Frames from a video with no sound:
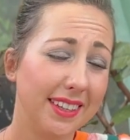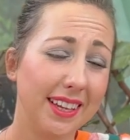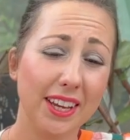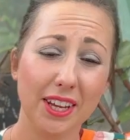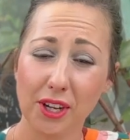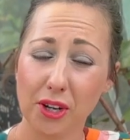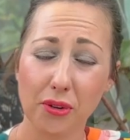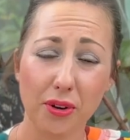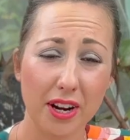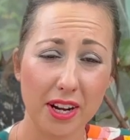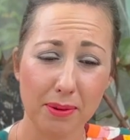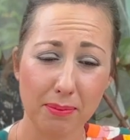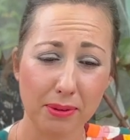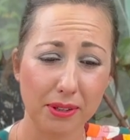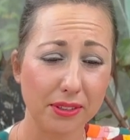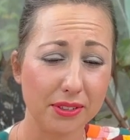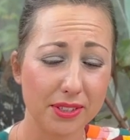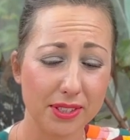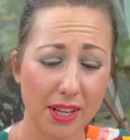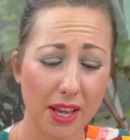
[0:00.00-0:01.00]

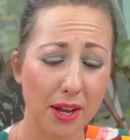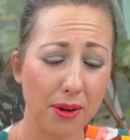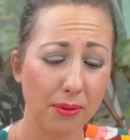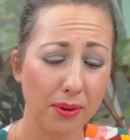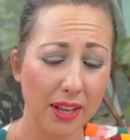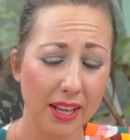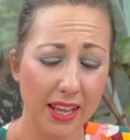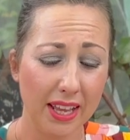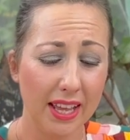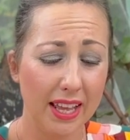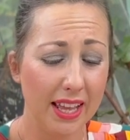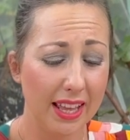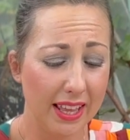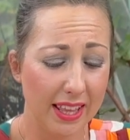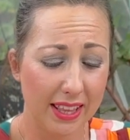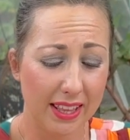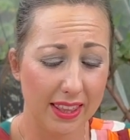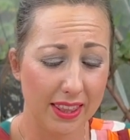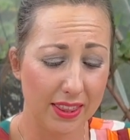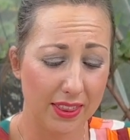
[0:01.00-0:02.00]
incredible. So
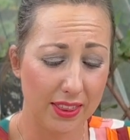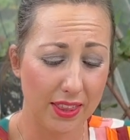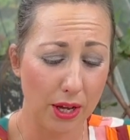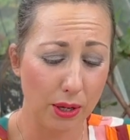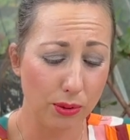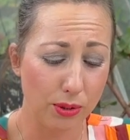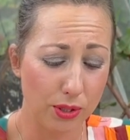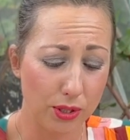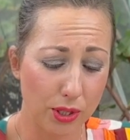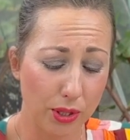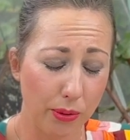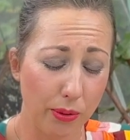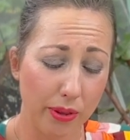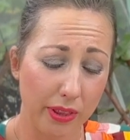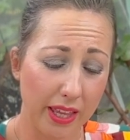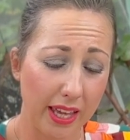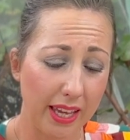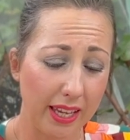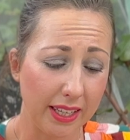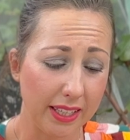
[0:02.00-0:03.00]
those two
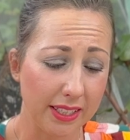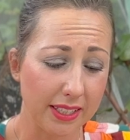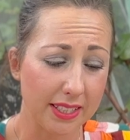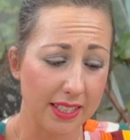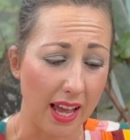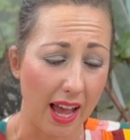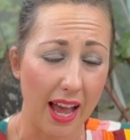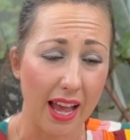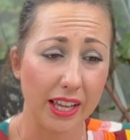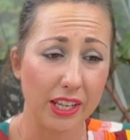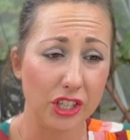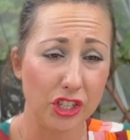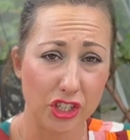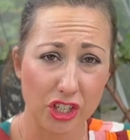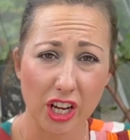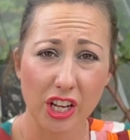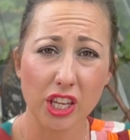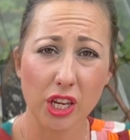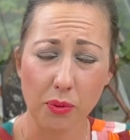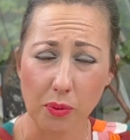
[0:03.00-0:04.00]
things I
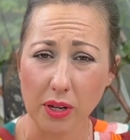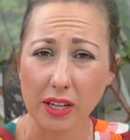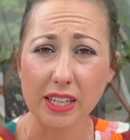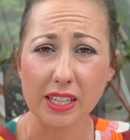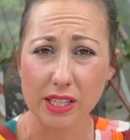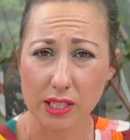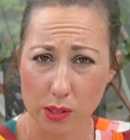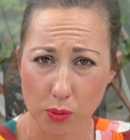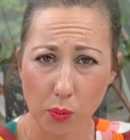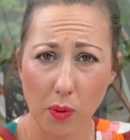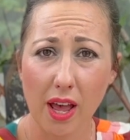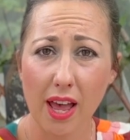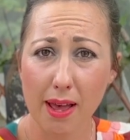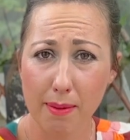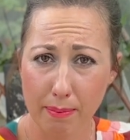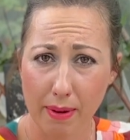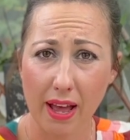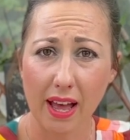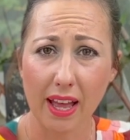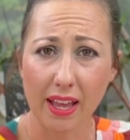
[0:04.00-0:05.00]
genuinely swear
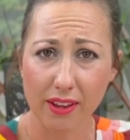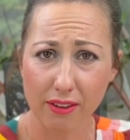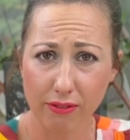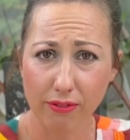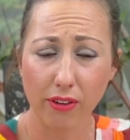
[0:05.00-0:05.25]
by